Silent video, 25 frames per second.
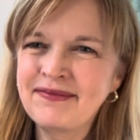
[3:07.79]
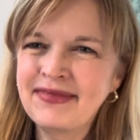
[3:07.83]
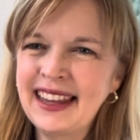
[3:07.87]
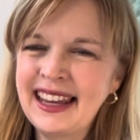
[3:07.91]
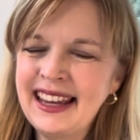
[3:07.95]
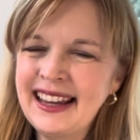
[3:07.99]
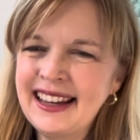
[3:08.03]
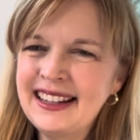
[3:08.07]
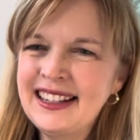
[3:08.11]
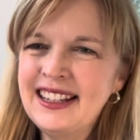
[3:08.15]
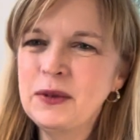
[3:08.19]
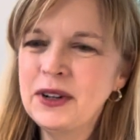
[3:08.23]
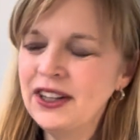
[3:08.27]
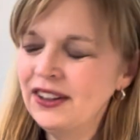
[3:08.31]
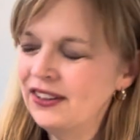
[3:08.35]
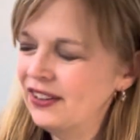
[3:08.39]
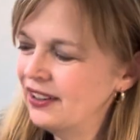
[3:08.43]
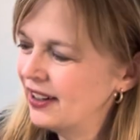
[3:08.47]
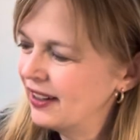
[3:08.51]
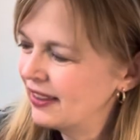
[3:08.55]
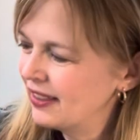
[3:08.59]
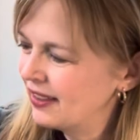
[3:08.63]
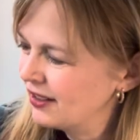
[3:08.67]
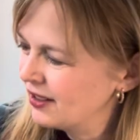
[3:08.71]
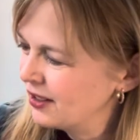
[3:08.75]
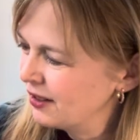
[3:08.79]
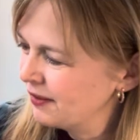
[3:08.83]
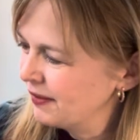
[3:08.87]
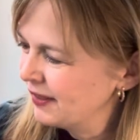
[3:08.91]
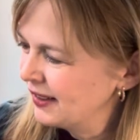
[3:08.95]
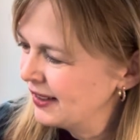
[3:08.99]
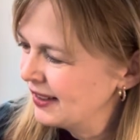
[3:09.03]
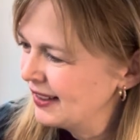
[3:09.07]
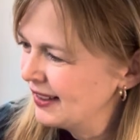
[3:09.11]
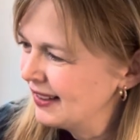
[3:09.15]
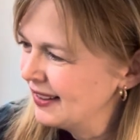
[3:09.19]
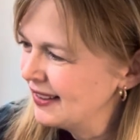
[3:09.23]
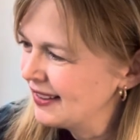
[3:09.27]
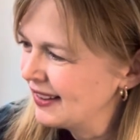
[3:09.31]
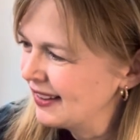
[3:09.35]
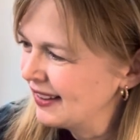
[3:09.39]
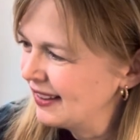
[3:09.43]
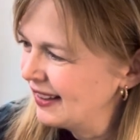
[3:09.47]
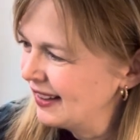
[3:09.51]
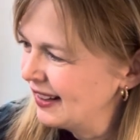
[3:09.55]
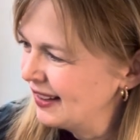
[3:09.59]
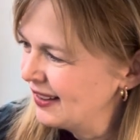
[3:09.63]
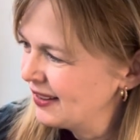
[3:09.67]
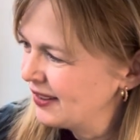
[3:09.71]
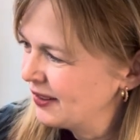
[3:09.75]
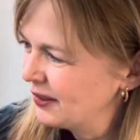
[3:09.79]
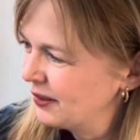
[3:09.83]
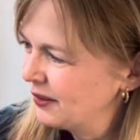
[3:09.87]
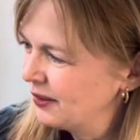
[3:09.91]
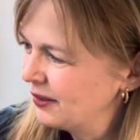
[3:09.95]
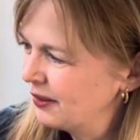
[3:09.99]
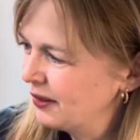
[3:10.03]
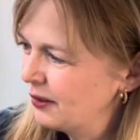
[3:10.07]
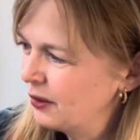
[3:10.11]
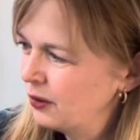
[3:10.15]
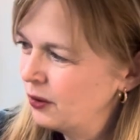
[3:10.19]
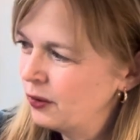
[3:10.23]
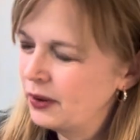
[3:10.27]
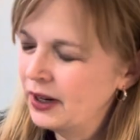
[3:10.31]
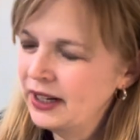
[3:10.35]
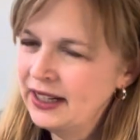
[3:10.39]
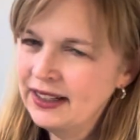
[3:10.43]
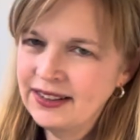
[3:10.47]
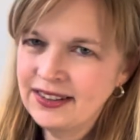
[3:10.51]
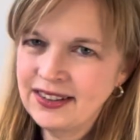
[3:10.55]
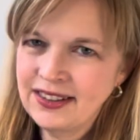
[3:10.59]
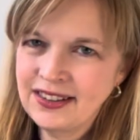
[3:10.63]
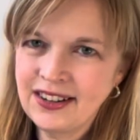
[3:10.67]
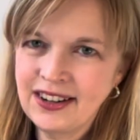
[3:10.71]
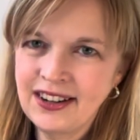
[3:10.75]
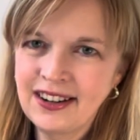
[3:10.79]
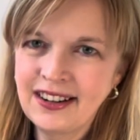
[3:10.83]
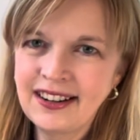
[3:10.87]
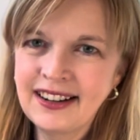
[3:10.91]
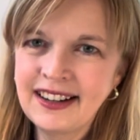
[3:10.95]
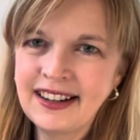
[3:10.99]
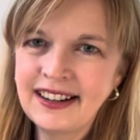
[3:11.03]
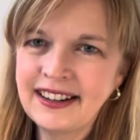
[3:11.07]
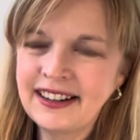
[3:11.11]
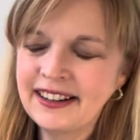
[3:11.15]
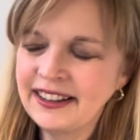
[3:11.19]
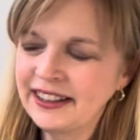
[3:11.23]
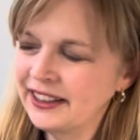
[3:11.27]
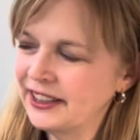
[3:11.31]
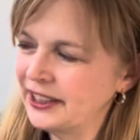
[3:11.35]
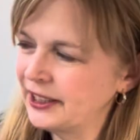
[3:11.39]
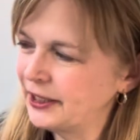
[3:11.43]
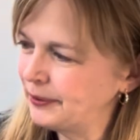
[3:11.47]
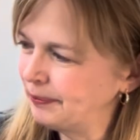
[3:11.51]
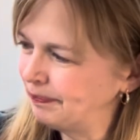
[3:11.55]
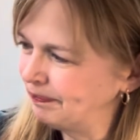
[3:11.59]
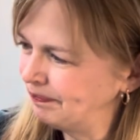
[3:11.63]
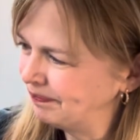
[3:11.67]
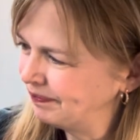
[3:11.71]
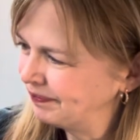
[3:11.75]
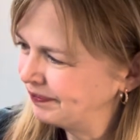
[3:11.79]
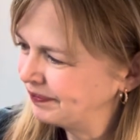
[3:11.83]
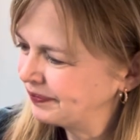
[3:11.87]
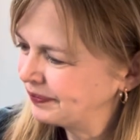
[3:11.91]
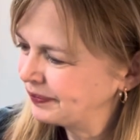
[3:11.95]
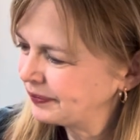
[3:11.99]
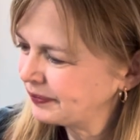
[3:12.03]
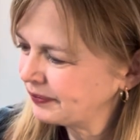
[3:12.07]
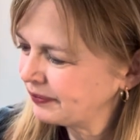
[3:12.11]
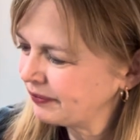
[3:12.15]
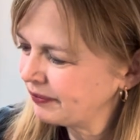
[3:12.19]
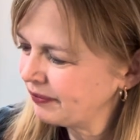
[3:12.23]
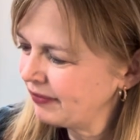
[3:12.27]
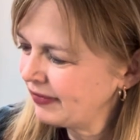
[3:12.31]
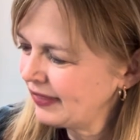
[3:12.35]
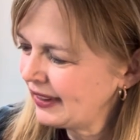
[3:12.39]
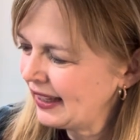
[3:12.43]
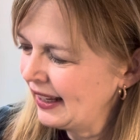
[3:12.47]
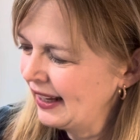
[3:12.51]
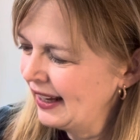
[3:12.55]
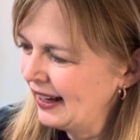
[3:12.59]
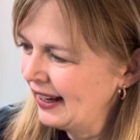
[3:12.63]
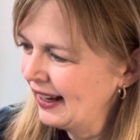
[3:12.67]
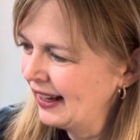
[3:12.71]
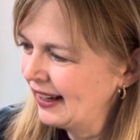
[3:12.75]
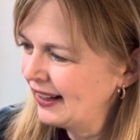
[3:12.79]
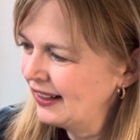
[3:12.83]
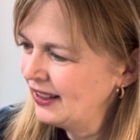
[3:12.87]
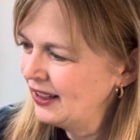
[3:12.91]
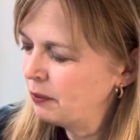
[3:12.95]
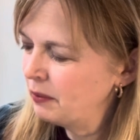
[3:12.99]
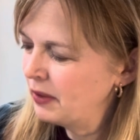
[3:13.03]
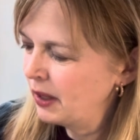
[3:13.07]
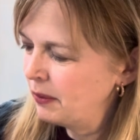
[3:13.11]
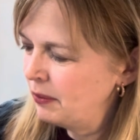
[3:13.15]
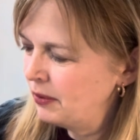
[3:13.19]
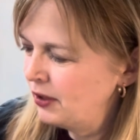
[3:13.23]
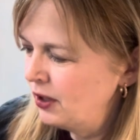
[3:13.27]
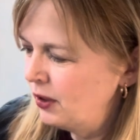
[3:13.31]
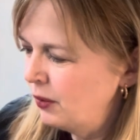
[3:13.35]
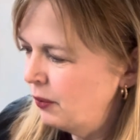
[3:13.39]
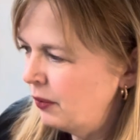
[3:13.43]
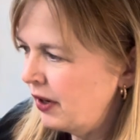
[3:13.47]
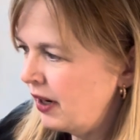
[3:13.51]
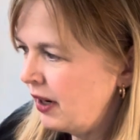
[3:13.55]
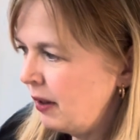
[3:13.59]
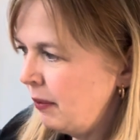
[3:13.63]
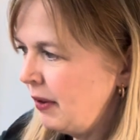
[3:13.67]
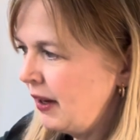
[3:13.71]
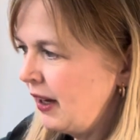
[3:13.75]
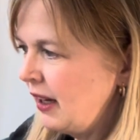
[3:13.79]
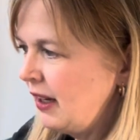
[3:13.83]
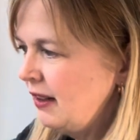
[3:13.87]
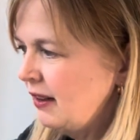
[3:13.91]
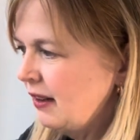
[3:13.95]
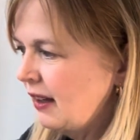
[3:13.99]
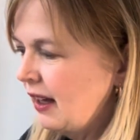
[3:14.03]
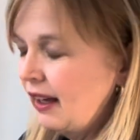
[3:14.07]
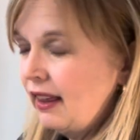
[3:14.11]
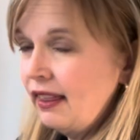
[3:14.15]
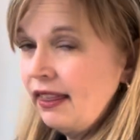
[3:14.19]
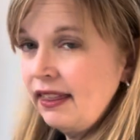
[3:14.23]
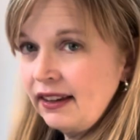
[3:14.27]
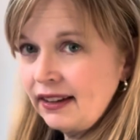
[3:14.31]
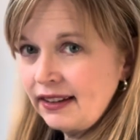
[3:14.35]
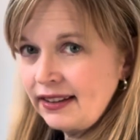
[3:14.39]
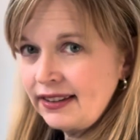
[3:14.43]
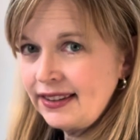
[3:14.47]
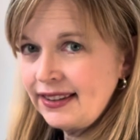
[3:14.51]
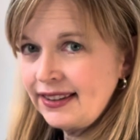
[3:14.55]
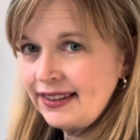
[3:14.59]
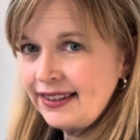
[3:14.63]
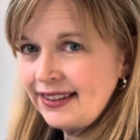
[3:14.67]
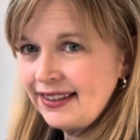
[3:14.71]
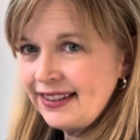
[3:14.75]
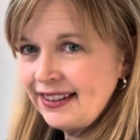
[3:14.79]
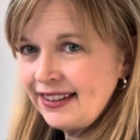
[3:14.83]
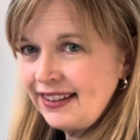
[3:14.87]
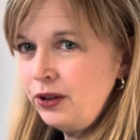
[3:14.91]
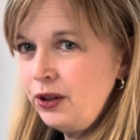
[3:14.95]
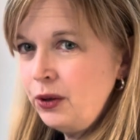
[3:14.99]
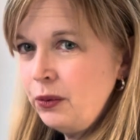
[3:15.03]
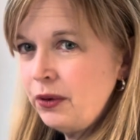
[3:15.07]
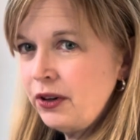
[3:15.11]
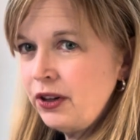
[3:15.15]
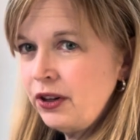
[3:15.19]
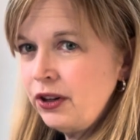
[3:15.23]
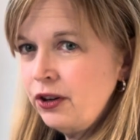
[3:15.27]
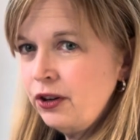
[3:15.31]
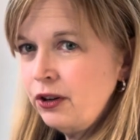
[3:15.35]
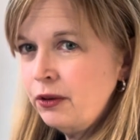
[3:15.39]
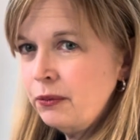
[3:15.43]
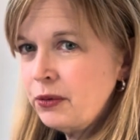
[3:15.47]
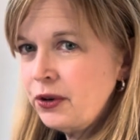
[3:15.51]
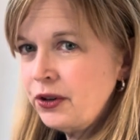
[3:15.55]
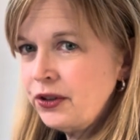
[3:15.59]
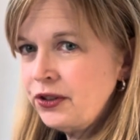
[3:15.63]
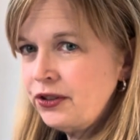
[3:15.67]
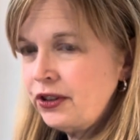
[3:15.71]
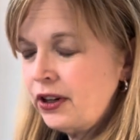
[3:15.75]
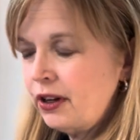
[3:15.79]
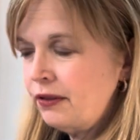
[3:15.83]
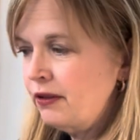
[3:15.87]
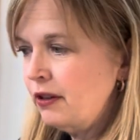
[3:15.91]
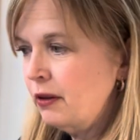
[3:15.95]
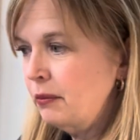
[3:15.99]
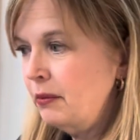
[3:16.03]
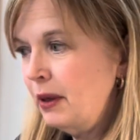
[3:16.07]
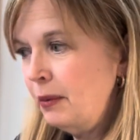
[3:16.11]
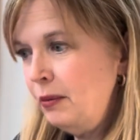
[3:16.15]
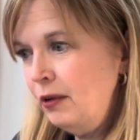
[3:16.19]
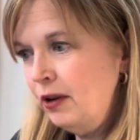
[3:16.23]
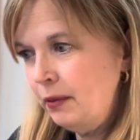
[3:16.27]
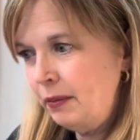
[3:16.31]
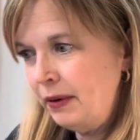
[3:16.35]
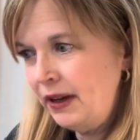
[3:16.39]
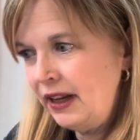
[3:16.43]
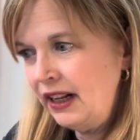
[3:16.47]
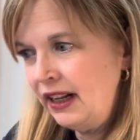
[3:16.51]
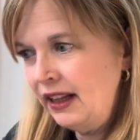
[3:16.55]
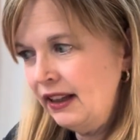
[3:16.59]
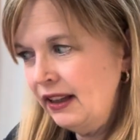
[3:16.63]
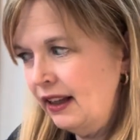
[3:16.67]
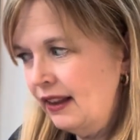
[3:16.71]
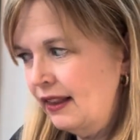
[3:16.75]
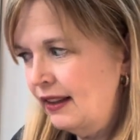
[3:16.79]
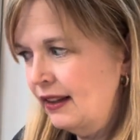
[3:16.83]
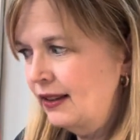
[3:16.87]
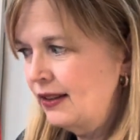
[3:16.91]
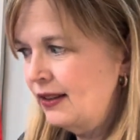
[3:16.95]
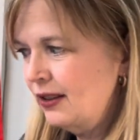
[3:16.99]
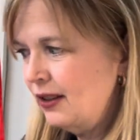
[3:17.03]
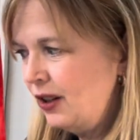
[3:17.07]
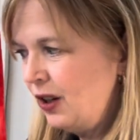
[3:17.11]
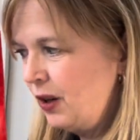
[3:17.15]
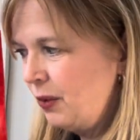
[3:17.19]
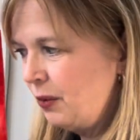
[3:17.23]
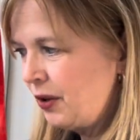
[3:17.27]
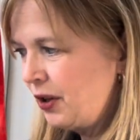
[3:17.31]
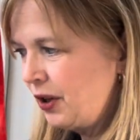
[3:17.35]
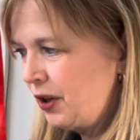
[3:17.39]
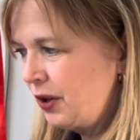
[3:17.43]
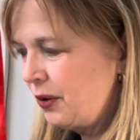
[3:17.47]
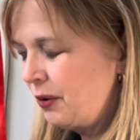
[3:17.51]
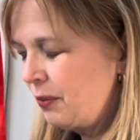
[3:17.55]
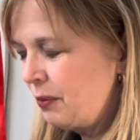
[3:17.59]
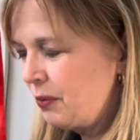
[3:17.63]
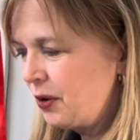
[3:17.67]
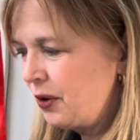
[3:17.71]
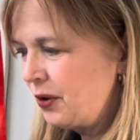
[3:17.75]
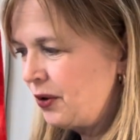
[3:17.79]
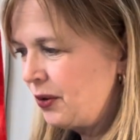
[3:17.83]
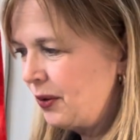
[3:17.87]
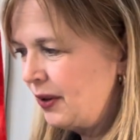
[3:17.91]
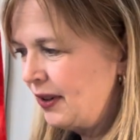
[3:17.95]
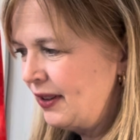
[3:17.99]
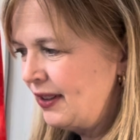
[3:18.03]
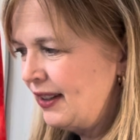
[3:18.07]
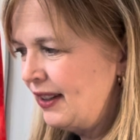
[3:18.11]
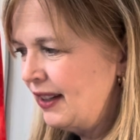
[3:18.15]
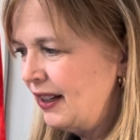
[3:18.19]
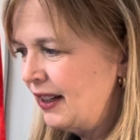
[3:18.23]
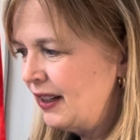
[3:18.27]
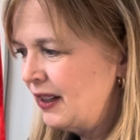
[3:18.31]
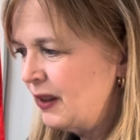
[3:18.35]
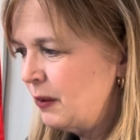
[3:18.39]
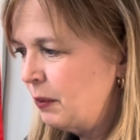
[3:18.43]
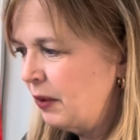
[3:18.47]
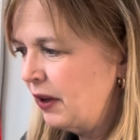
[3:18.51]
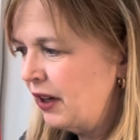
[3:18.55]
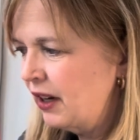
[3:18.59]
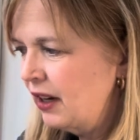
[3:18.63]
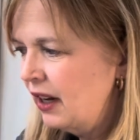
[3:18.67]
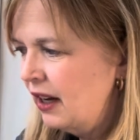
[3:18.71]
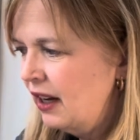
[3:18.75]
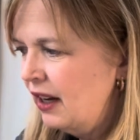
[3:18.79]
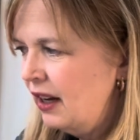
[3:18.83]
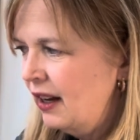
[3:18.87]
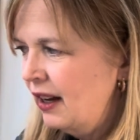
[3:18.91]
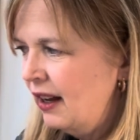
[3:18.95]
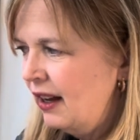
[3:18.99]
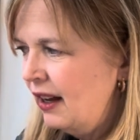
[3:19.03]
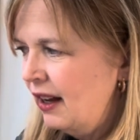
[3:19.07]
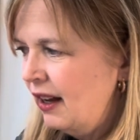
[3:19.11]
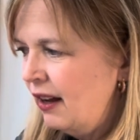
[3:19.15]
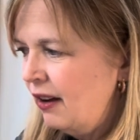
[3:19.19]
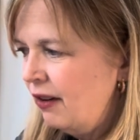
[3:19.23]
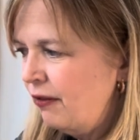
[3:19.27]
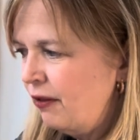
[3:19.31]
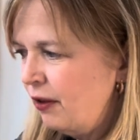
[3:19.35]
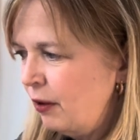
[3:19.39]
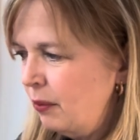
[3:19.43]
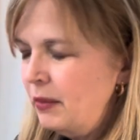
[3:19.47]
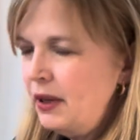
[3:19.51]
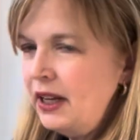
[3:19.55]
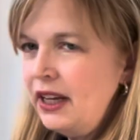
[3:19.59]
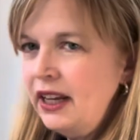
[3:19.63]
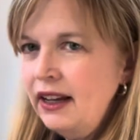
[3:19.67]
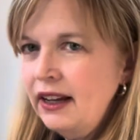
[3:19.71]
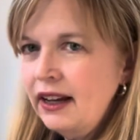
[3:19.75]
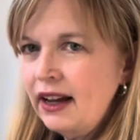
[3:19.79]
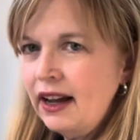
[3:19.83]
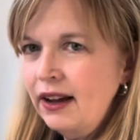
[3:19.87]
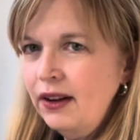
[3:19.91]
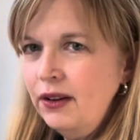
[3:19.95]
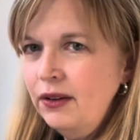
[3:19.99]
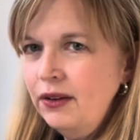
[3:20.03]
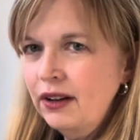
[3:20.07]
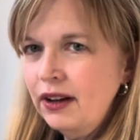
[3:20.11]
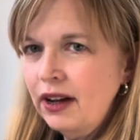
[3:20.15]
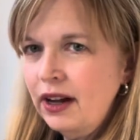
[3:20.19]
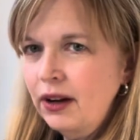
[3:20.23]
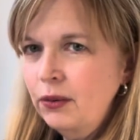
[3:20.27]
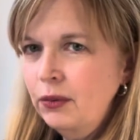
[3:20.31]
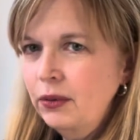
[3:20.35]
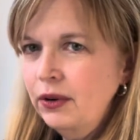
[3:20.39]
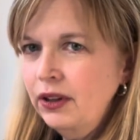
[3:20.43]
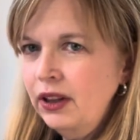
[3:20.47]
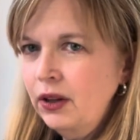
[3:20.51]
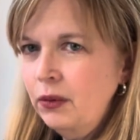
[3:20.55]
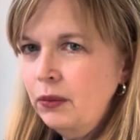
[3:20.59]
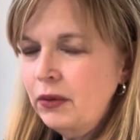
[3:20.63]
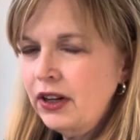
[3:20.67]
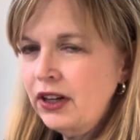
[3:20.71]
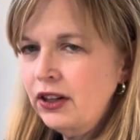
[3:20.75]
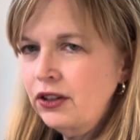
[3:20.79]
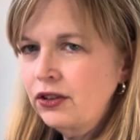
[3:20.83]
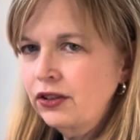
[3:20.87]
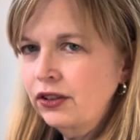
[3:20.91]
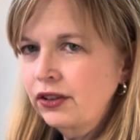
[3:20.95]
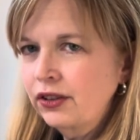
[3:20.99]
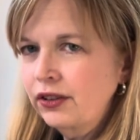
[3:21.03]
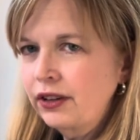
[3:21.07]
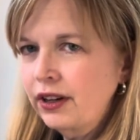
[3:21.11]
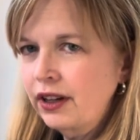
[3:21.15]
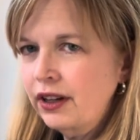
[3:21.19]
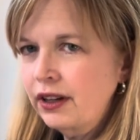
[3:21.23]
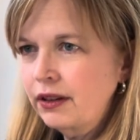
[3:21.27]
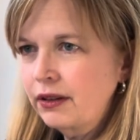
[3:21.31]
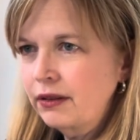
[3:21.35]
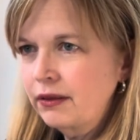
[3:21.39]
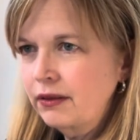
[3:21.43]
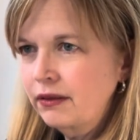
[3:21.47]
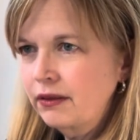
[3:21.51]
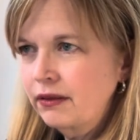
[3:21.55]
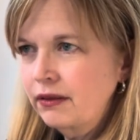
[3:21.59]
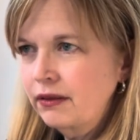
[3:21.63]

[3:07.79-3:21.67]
And when you look at the differences in these, they're quite stark. And maybe you want to paint like this. You want to go more softer. Maybe you're painting like this and you want to go more towards this. But for me, I really wanted to learn how to